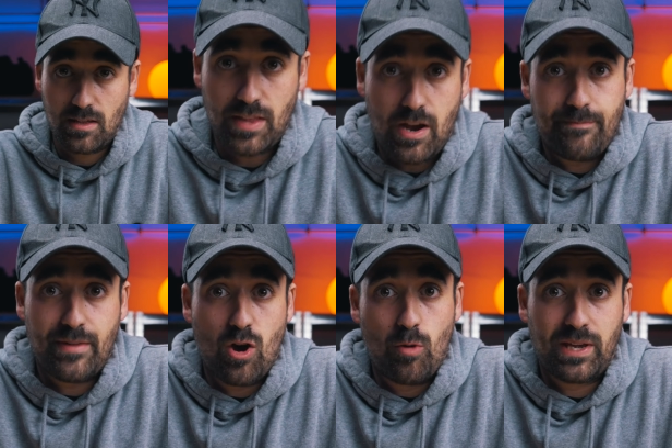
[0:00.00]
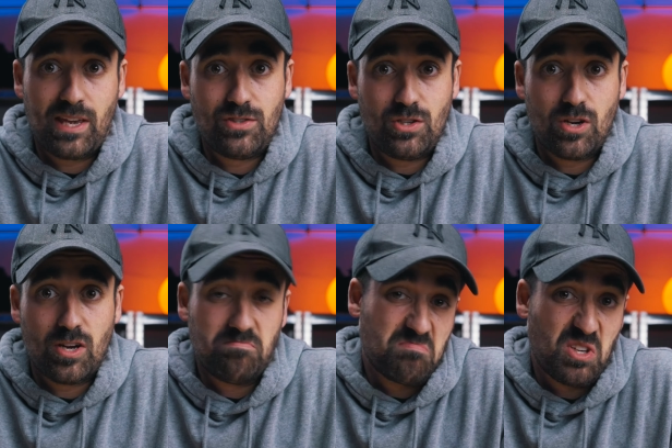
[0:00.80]
There, I hope it gives you
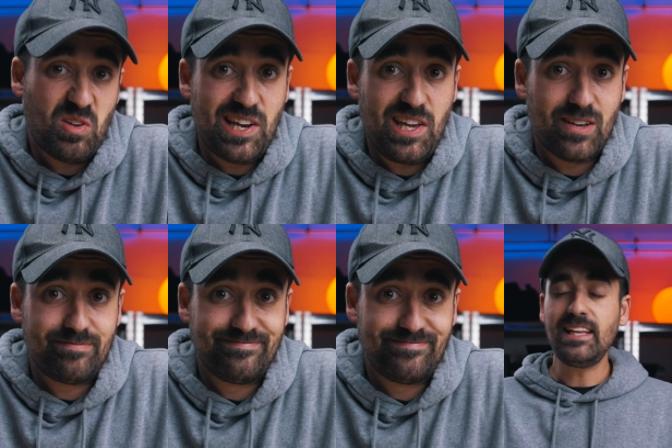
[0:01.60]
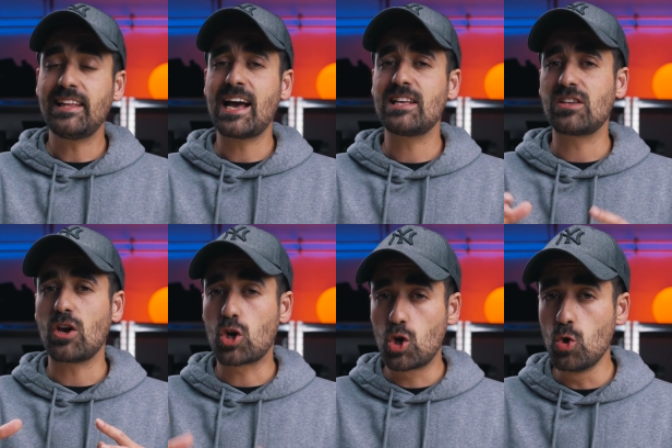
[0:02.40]
a good idea. It has
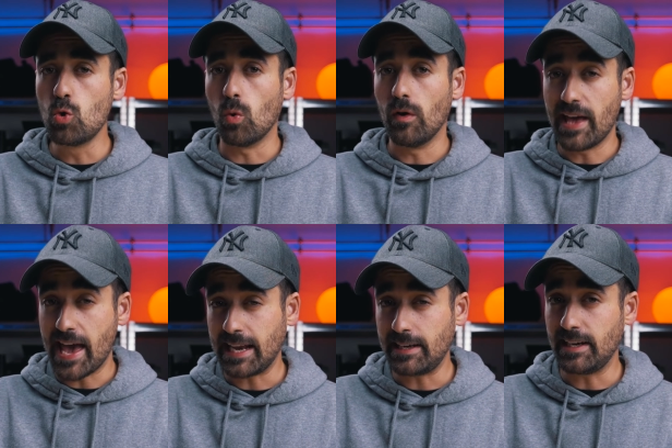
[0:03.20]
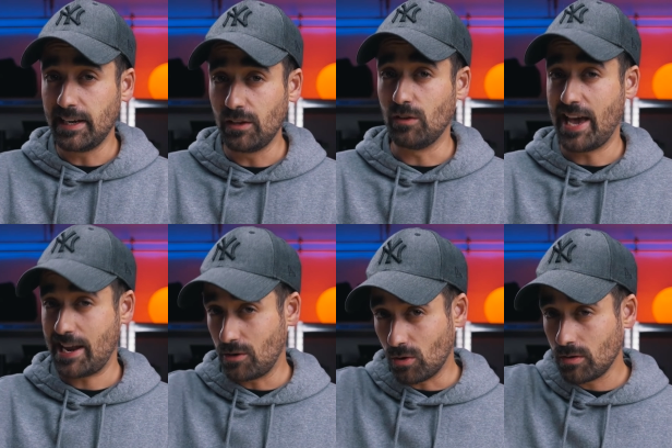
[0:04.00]
a cool, handy little
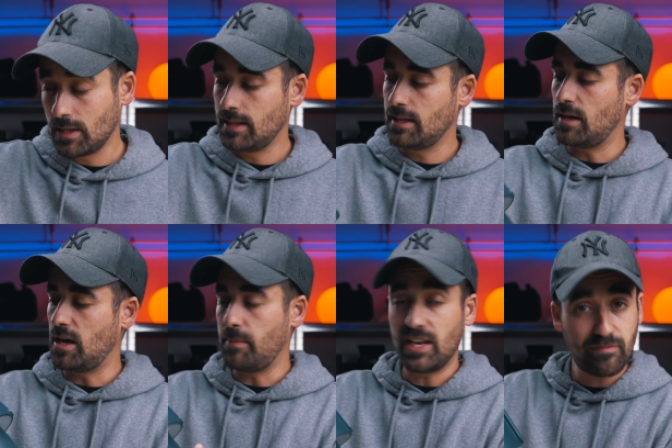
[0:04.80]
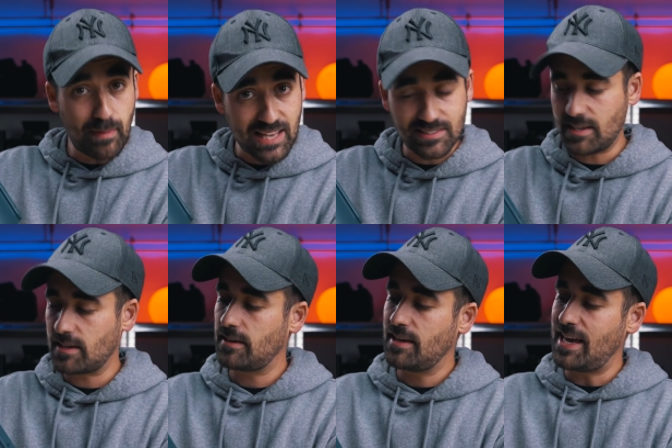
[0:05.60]
handle made of
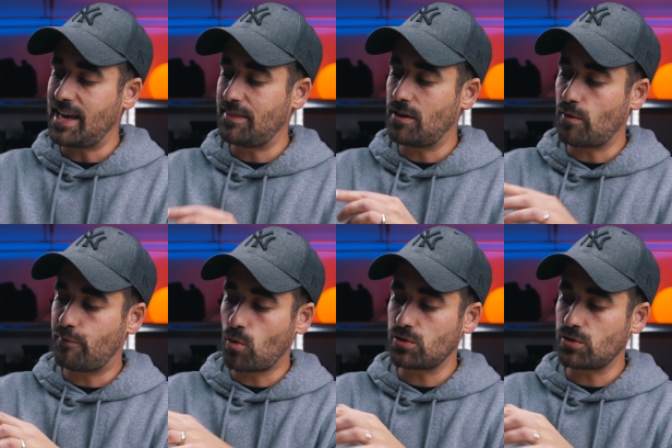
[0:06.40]
plastic, and there are 4